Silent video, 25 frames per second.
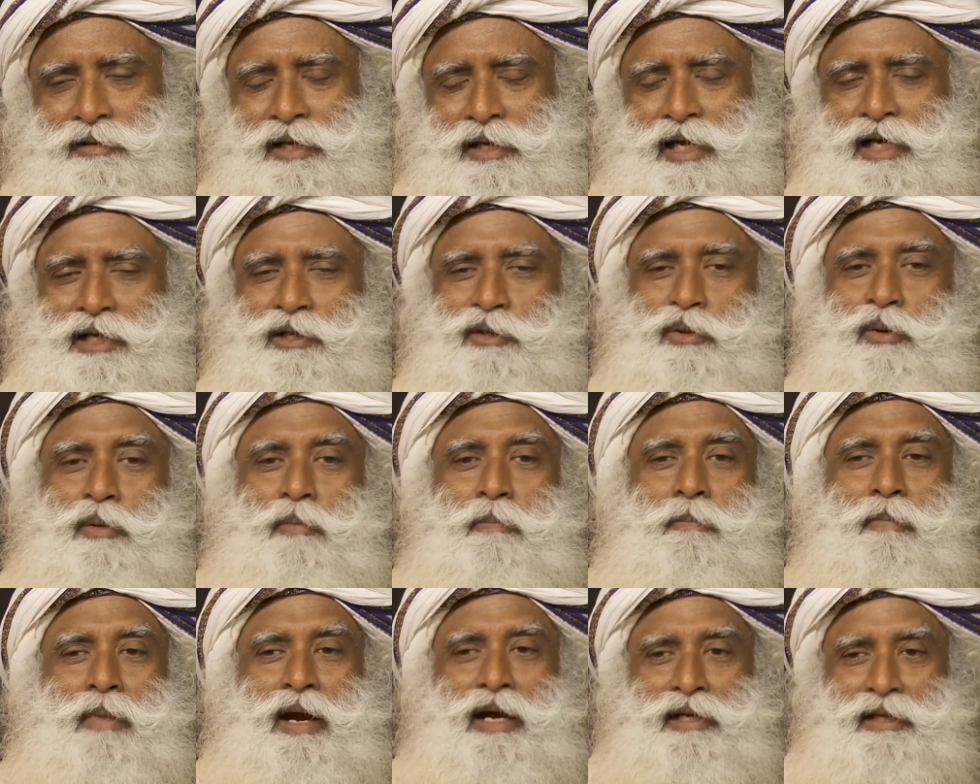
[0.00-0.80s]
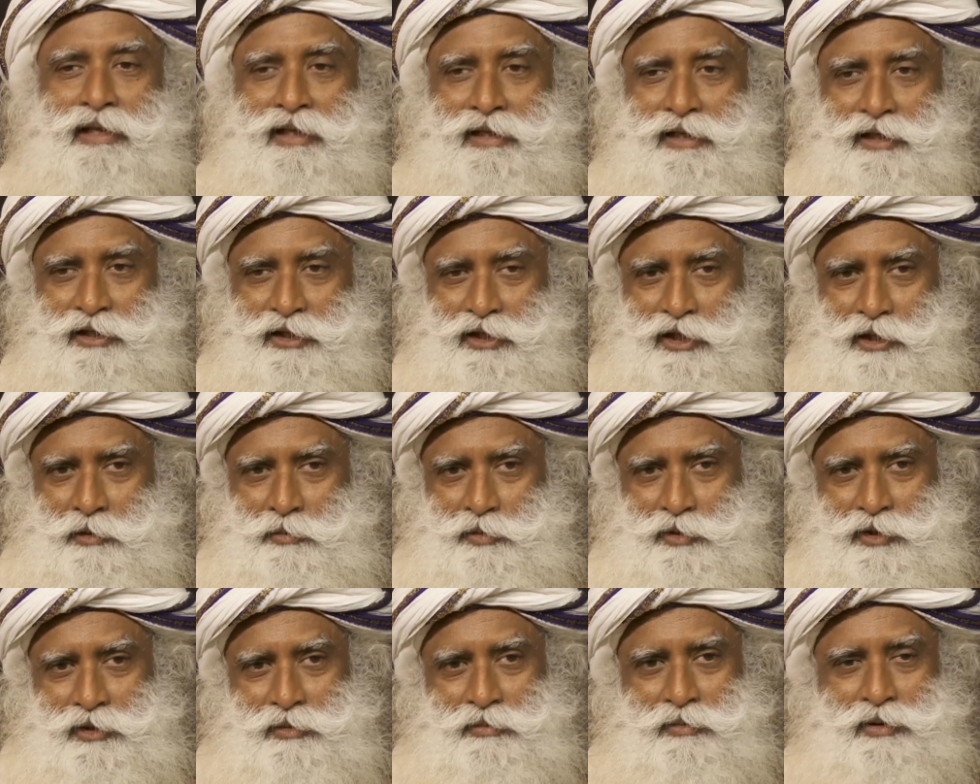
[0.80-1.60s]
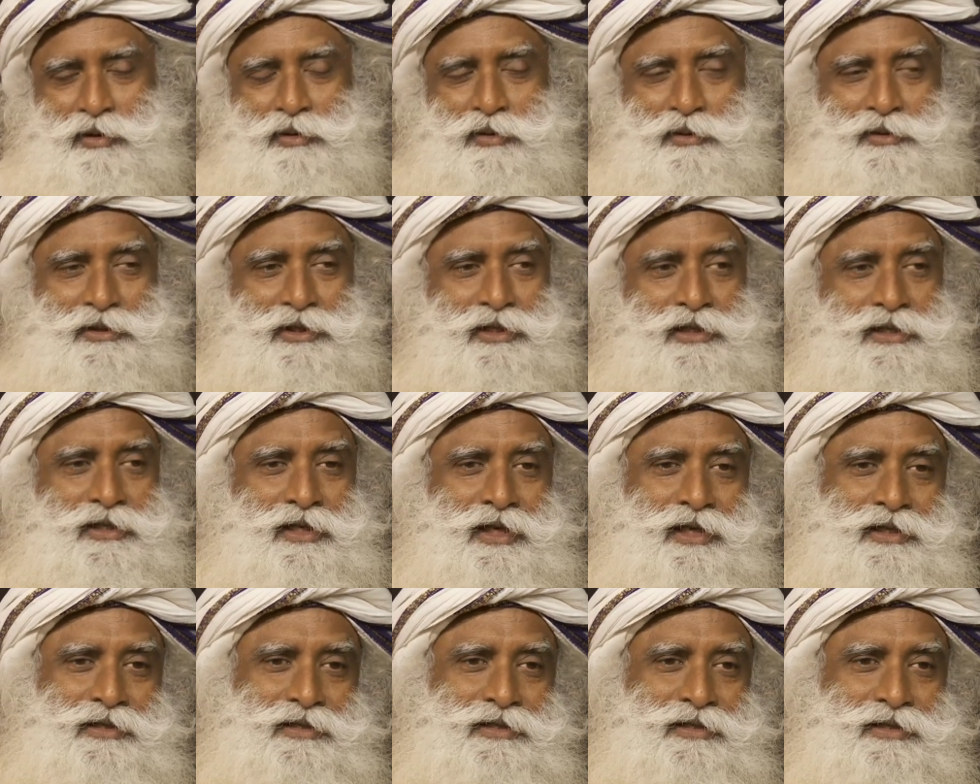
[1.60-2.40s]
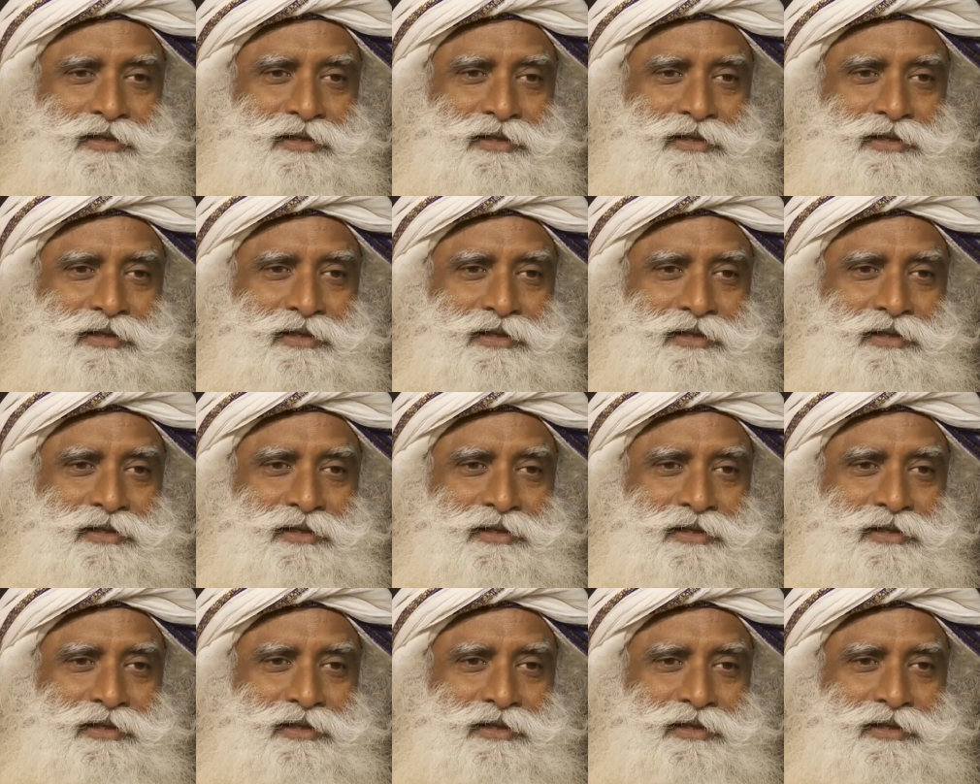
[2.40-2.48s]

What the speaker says: I don't mind the description because it says